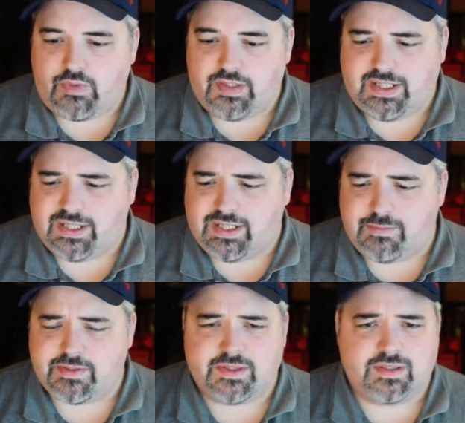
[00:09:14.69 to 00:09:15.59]
Like it
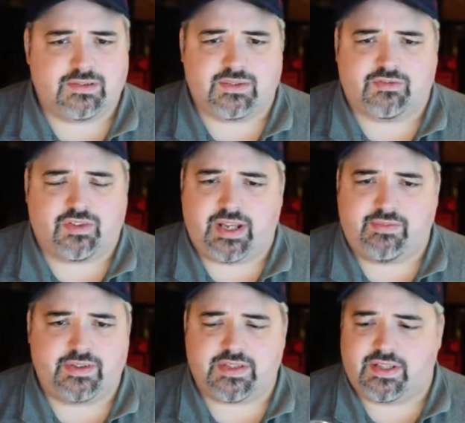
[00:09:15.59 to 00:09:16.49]
comes to the the
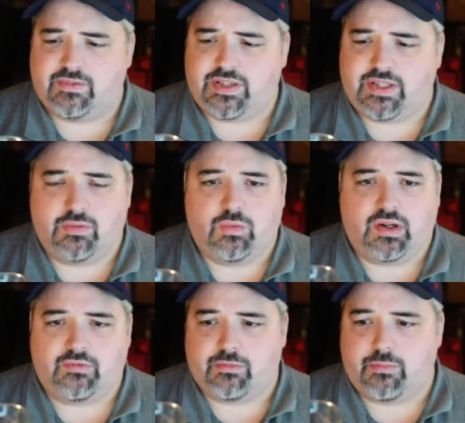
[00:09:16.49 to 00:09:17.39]
flavors and everything you
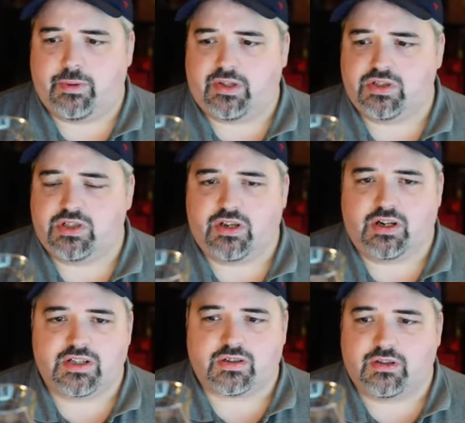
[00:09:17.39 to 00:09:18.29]
want from a Belgian
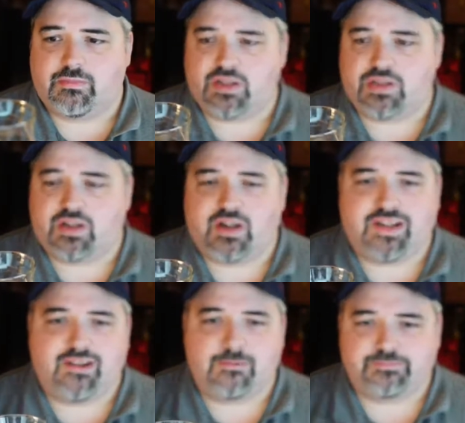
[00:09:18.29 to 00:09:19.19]
dark, strong Belgian
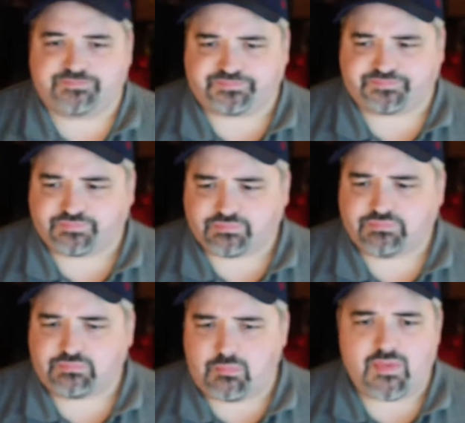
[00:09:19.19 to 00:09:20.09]
dark ale
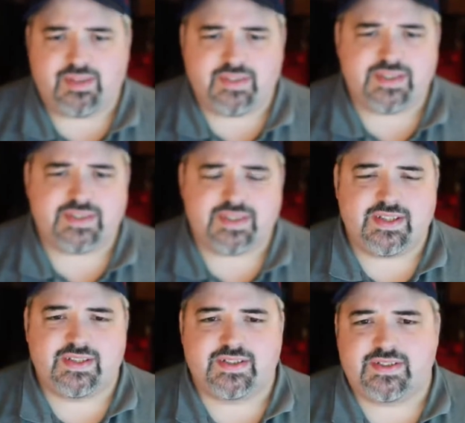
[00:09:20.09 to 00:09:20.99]
this
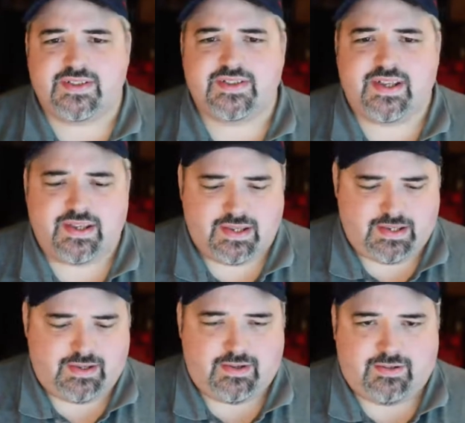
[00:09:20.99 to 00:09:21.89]
is,
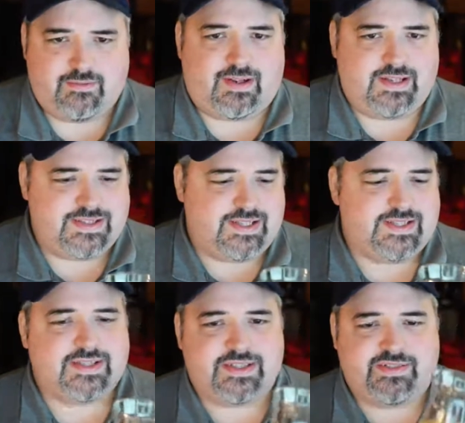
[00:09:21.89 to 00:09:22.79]
I say,
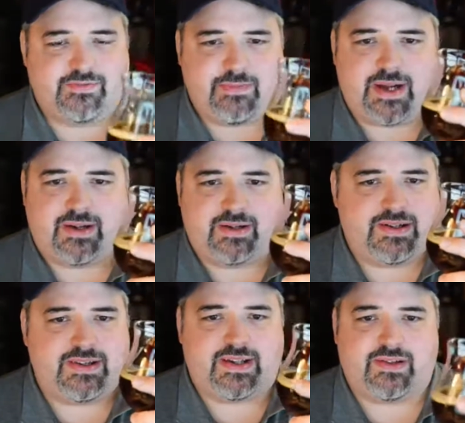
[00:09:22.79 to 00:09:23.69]
this is even
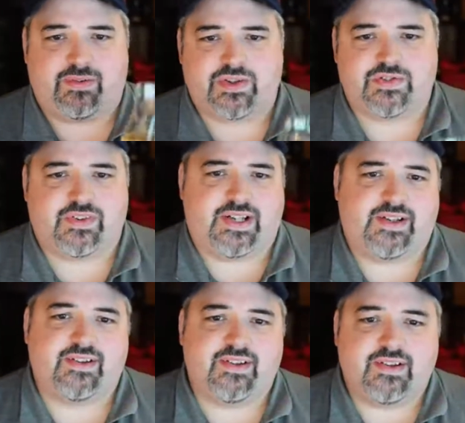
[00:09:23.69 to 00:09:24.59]
better than a Rochefort
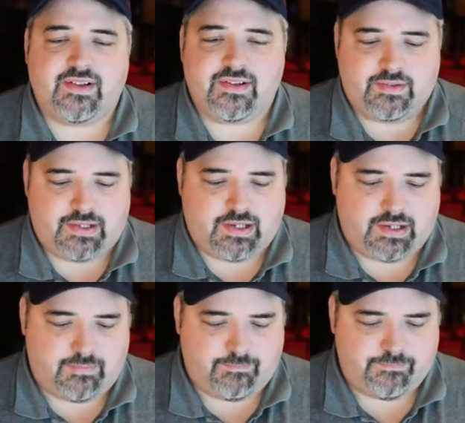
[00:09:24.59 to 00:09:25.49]
8.
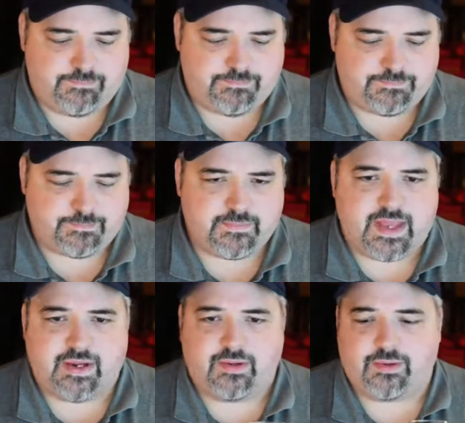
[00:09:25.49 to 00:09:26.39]
Um,
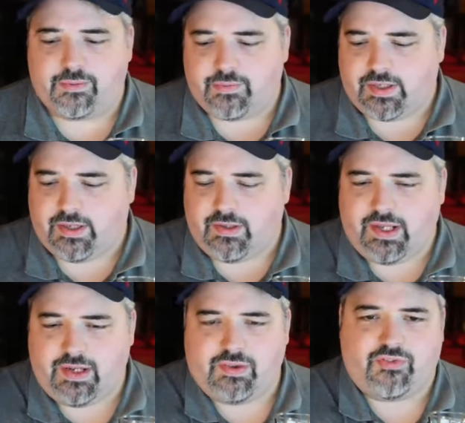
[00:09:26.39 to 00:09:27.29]
now, I,
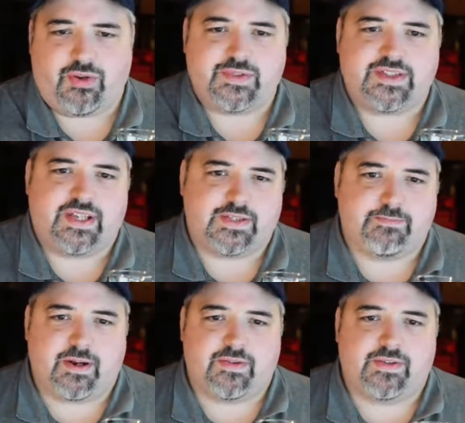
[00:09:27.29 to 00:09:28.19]
I don't know if I would say
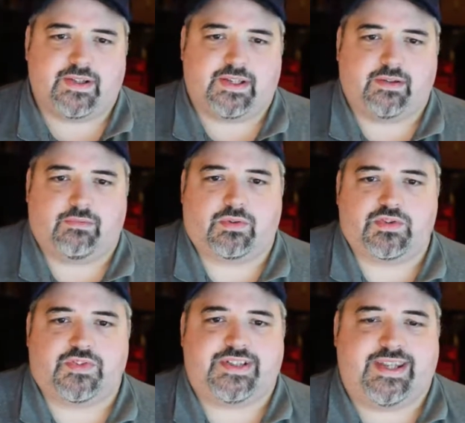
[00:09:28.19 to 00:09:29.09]
it's better than like a
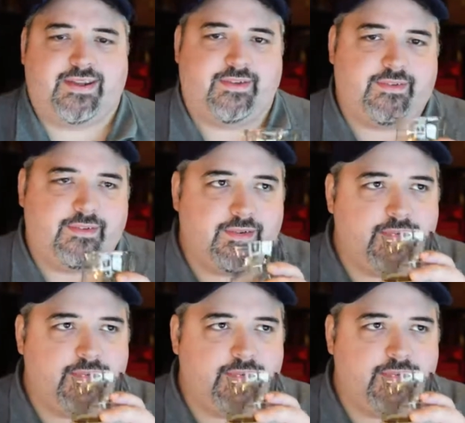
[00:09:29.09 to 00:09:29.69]
Rochefort 10,